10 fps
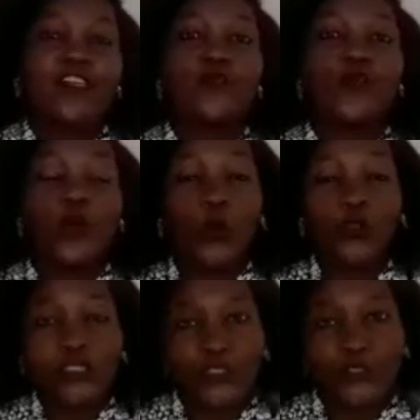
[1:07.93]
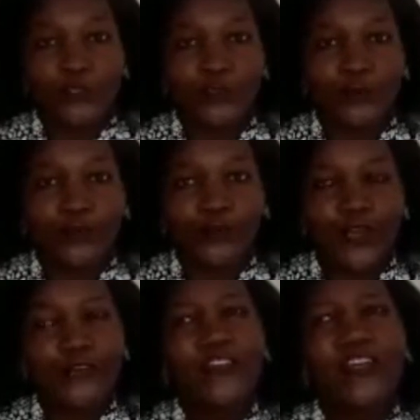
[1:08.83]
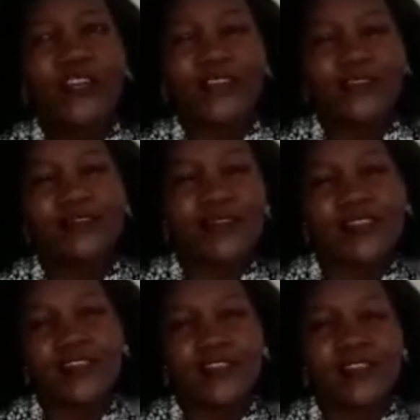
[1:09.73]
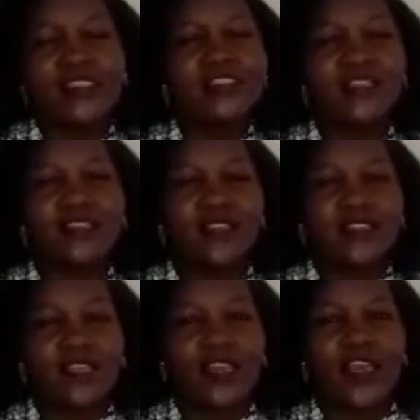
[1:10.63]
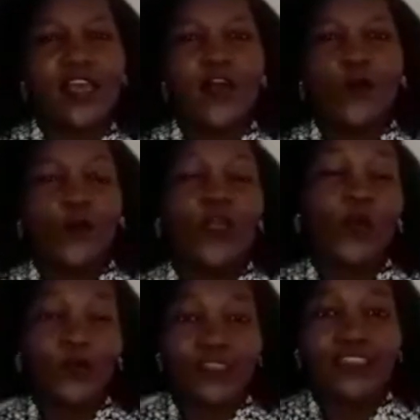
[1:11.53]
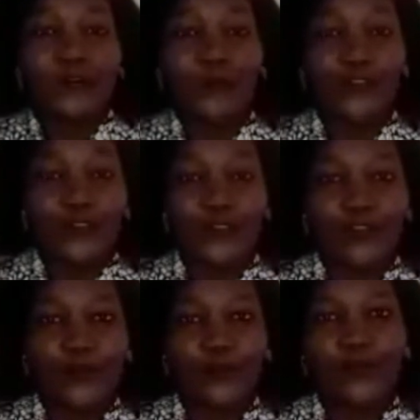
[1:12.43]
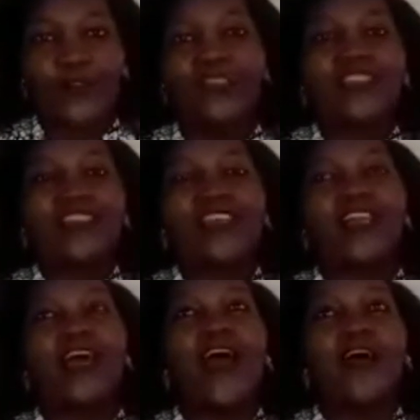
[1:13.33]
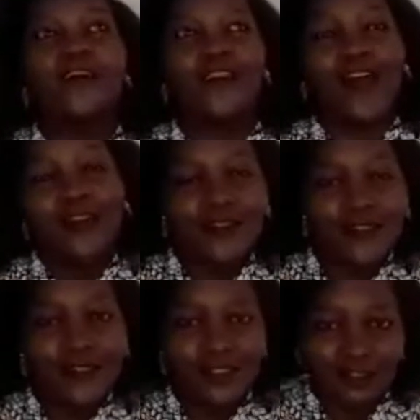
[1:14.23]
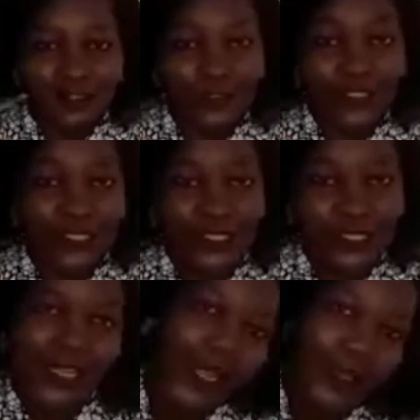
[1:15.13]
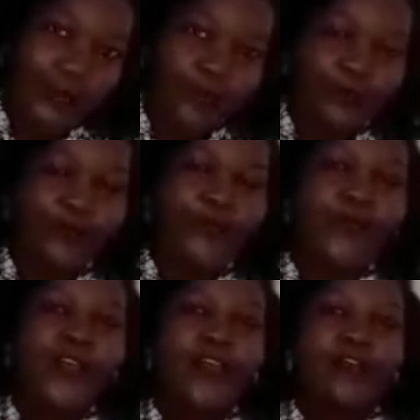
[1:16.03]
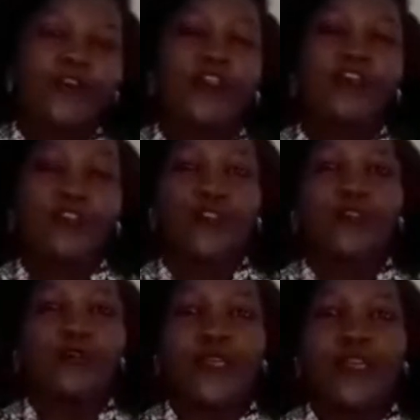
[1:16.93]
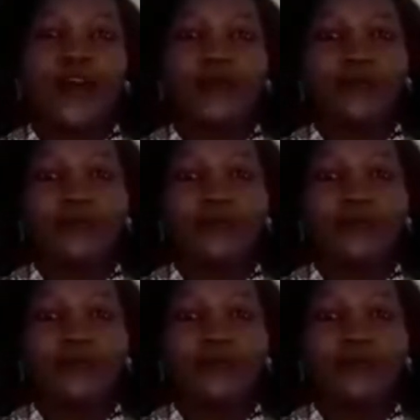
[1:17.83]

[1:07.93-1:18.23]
we all need to know. I feel like these are things that we are all supposed to know, things that I have learned in the shortest time. For those who don't know me, I'm